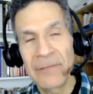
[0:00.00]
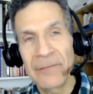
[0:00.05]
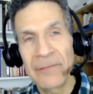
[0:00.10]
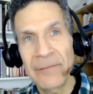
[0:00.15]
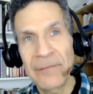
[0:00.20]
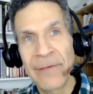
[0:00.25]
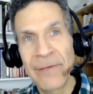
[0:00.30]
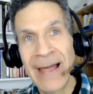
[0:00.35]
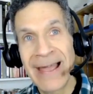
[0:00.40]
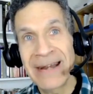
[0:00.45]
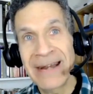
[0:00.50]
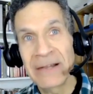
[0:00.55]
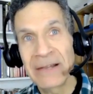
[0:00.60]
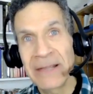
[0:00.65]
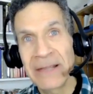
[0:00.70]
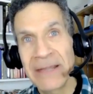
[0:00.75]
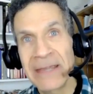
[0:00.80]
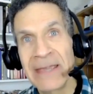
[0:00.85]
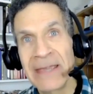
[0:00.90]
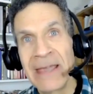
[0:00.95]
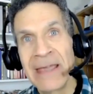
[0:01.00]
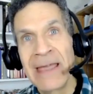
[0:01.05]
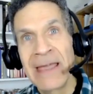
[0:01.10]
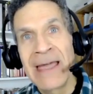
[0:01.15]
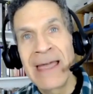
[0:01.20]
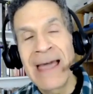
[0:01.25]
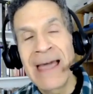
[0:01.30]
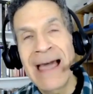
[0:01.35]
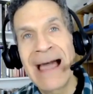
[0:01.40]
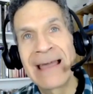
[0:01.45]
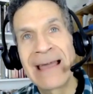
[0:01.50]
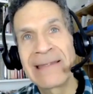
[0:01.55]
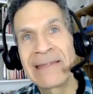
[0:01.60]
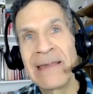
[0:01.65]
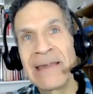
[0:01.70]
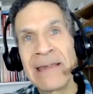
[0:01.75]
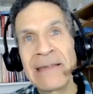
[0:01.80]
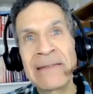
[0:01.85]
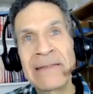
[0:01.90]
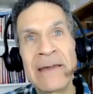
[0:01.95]
Finally, I
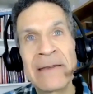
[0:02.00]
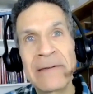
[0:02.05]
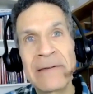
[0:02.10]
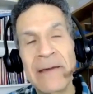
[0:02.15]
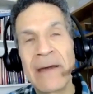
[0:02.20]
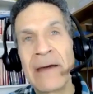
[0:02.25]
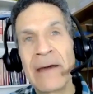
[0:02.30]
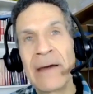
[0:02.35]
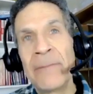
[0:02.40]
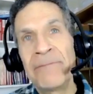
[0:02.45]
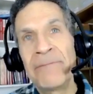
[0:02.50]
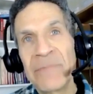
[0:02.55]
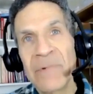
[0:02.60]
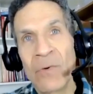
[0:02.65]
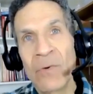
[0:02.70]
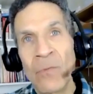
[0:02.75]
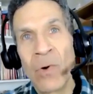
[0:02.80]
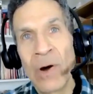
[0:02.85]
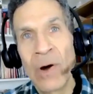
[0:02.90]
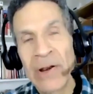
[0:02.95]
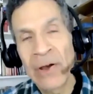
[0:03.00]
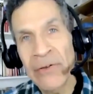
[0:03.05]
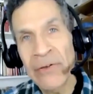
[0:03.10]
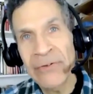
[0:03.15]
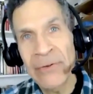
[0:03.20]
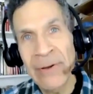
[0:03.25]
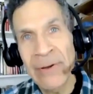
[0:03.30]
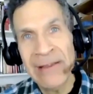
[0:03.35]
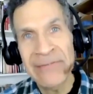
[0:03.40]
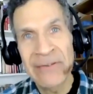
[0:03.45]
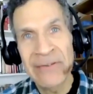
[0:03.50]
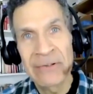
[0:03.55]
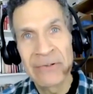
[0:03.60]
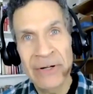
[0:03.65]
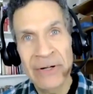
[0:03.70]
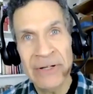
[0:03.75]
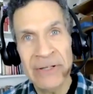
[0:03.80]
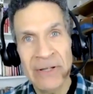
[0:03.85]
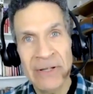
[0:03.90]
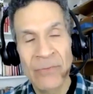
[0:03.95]
think that one also has to
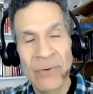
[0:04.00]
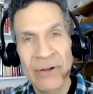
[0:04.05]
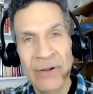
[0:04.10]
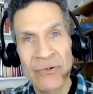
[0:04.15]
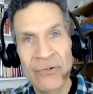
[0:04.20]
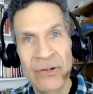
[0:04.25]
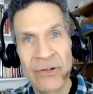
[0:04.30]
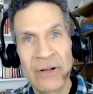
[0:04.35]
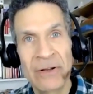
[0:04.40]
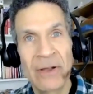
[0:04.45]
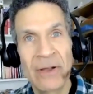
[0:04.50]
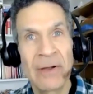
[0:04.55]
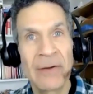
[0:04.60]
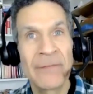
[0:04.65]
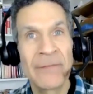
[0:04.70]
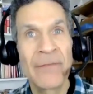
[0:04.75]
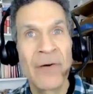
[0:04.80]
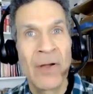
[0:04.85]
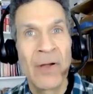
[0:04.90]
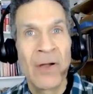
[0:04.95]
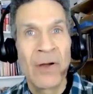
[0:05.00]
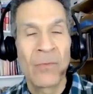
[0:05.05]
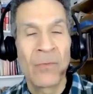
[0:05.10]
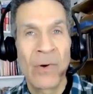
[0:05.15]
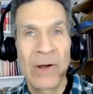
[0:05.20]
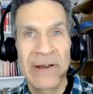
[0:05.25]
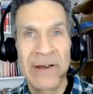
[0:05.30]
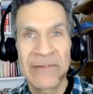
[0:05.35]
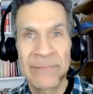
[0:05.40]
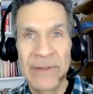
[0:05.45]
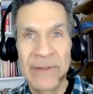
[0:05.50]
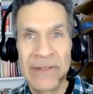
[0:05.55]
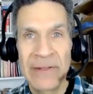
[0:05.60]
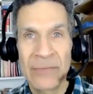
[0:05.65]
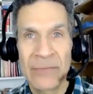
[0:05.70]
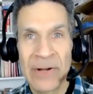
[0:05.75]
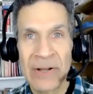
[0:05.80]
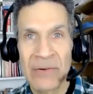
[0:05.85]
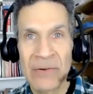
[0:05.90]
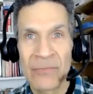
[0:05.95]
look at the question of what has been
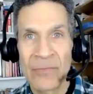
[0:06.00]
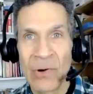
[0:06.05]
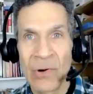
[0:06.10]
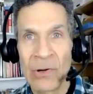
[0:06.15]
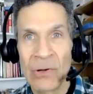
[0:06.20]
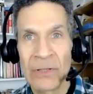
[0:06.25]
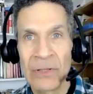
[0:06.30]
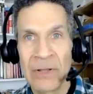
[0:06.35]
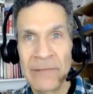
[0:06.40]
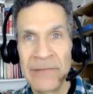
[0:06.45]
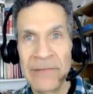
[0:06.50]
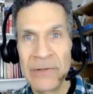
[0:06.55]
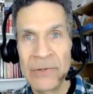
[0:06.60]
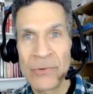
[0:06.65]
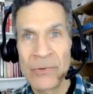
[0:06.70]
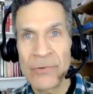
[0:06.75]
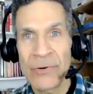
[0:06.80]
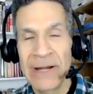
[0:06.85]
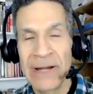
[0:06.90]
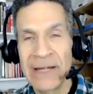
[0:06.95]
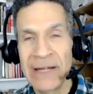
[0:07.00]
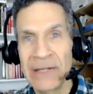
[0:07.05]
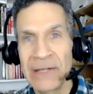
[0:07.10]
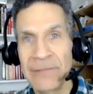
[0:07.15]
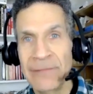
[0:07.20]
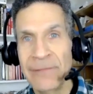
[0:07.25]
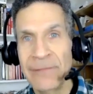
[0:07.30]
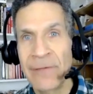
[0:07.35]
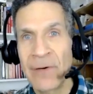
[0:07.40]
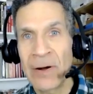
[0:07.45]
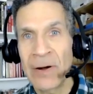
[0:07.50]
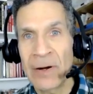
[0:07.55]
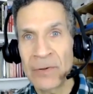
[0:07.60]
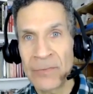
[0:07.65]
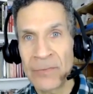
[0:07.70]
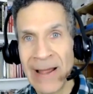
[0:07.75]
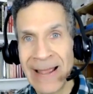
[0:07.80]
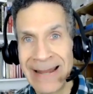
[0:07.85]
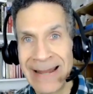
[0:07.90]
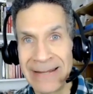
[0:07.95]
the role of the Ukrainian far
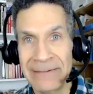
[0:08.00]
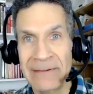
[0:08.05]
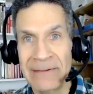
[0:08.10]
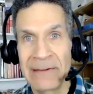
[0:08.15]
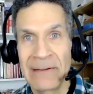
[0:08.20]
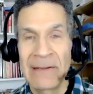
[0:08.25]
right,